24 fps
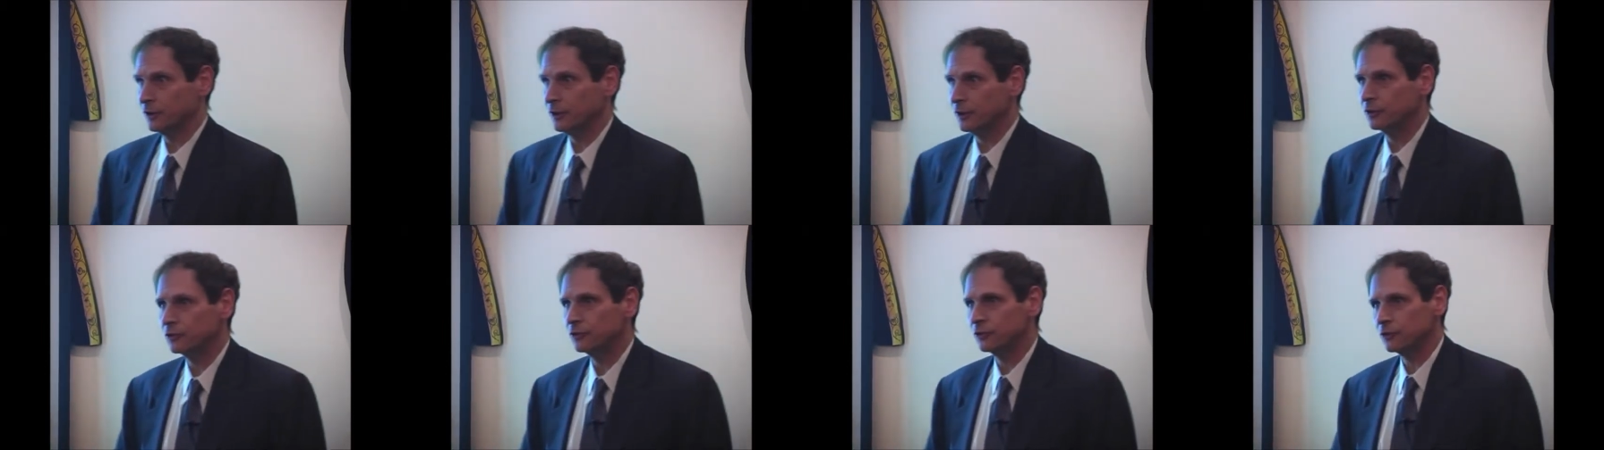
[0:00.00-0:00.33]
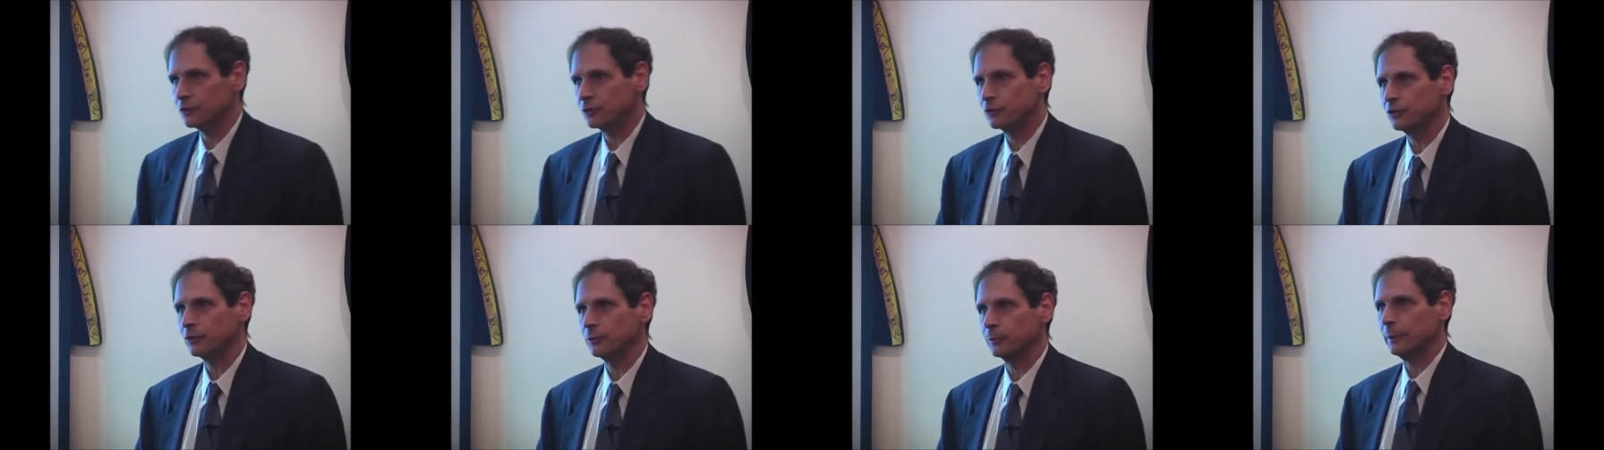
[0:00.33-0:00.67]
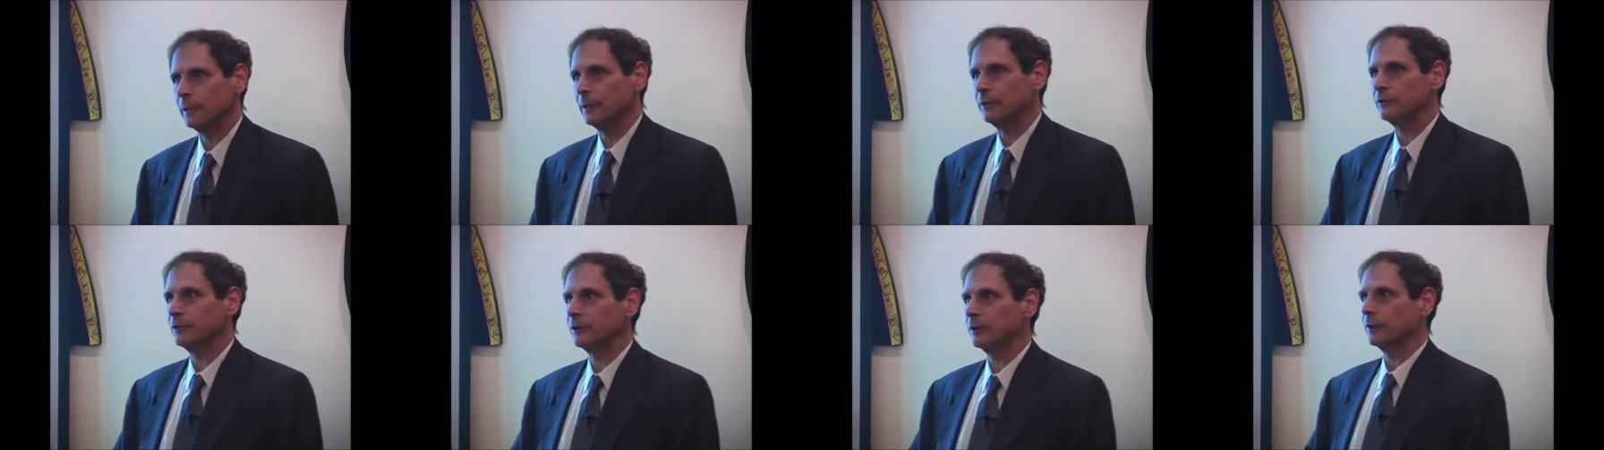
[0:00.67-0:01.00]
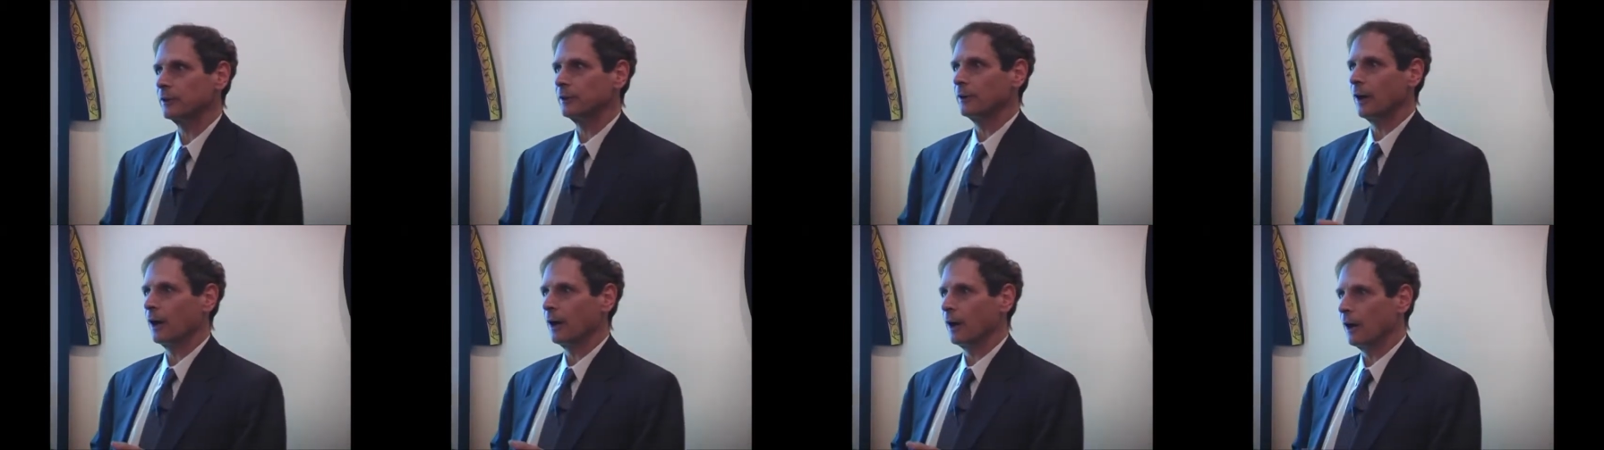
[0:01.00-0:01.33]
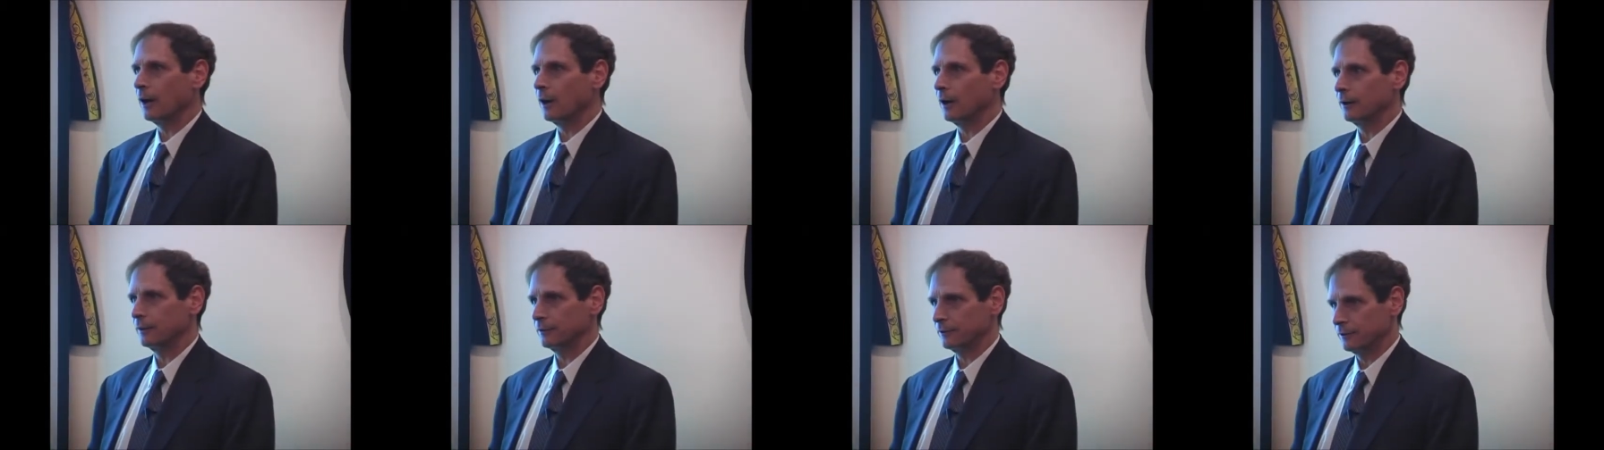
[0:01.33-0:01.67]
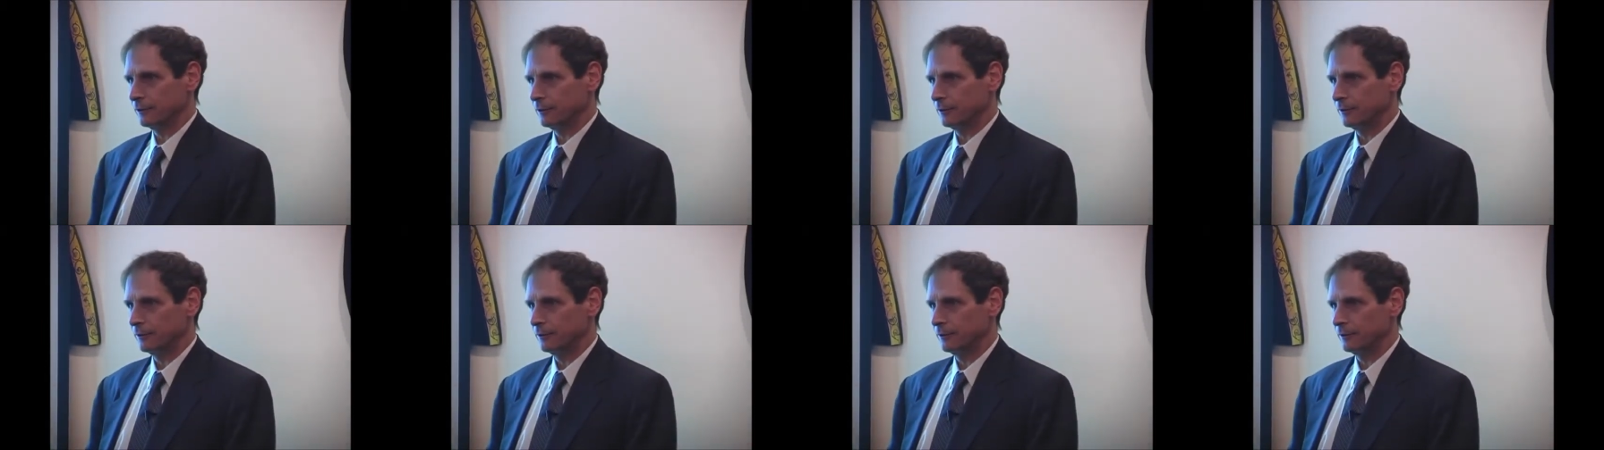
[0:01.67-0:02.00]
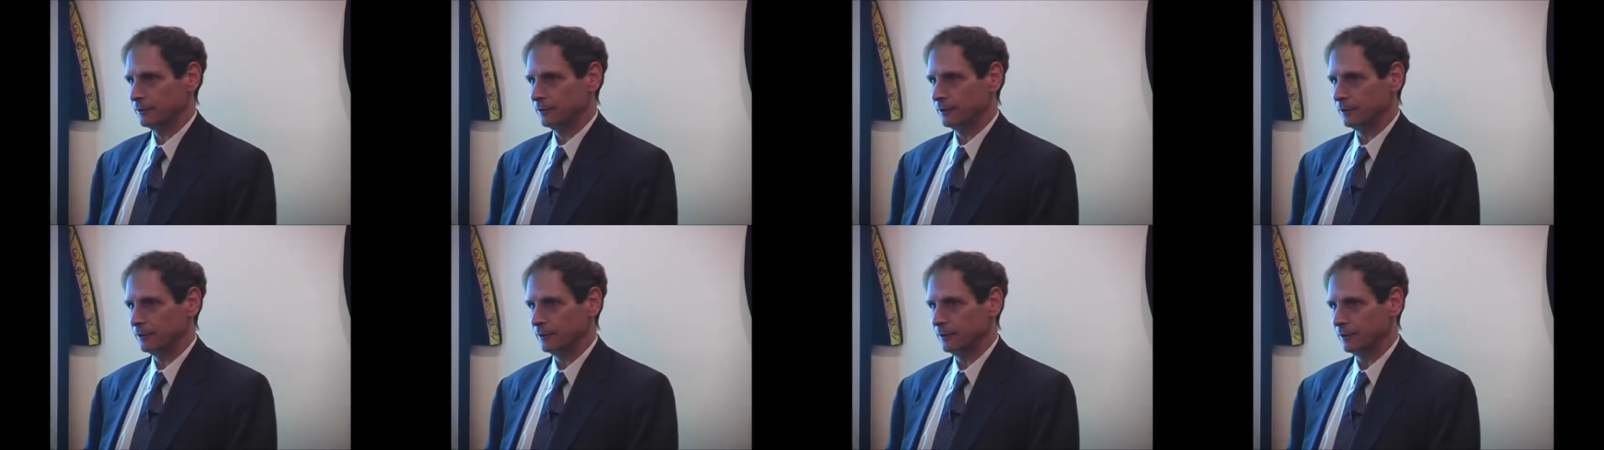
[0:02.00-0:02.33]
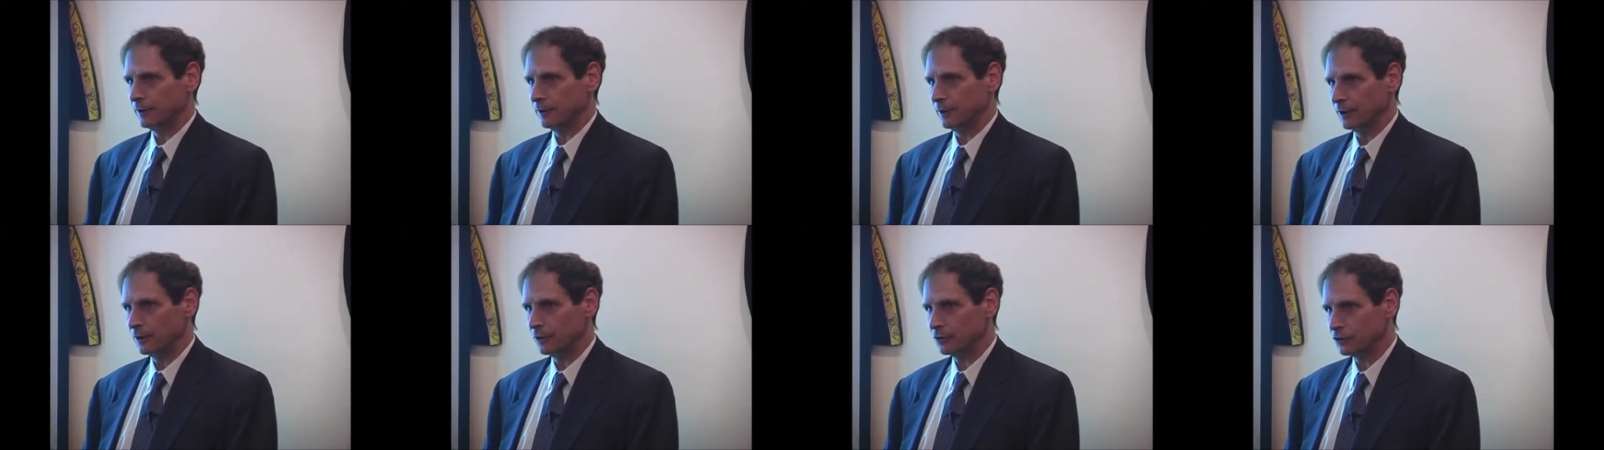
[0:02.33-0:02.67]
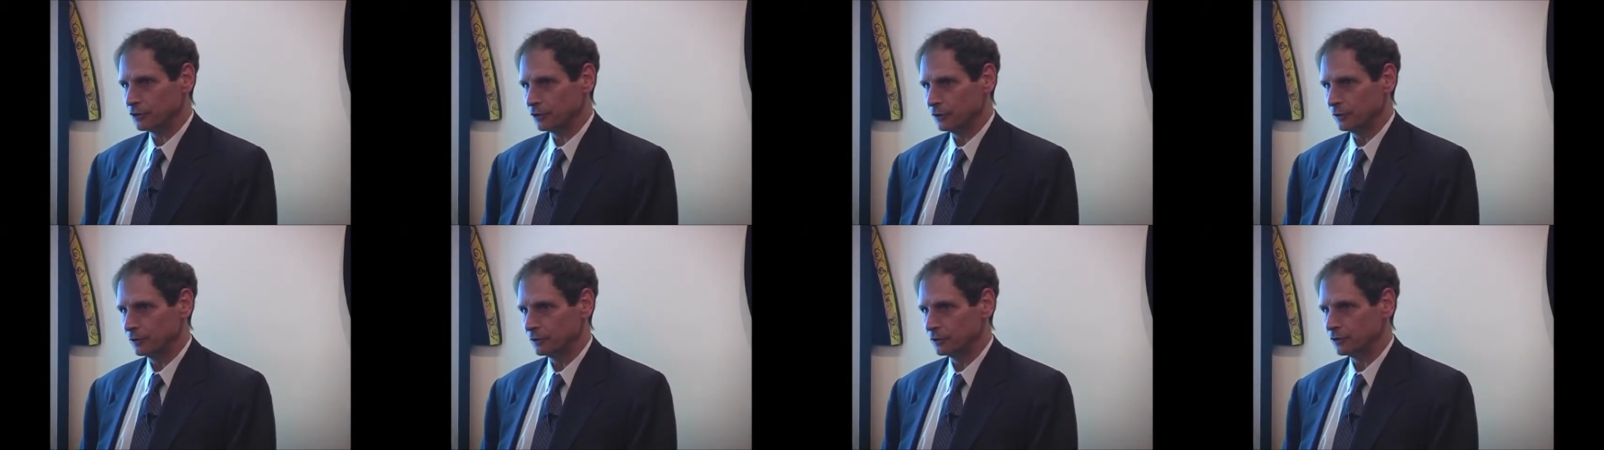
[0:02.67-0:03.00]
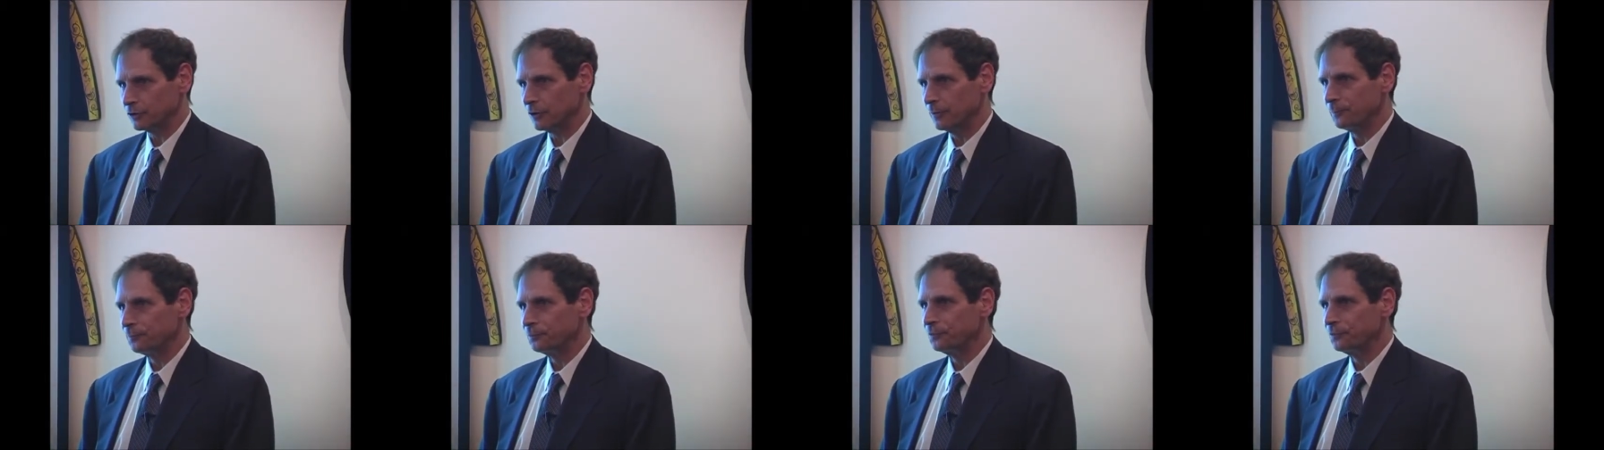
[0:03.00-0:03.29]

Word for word: is there surrounding issues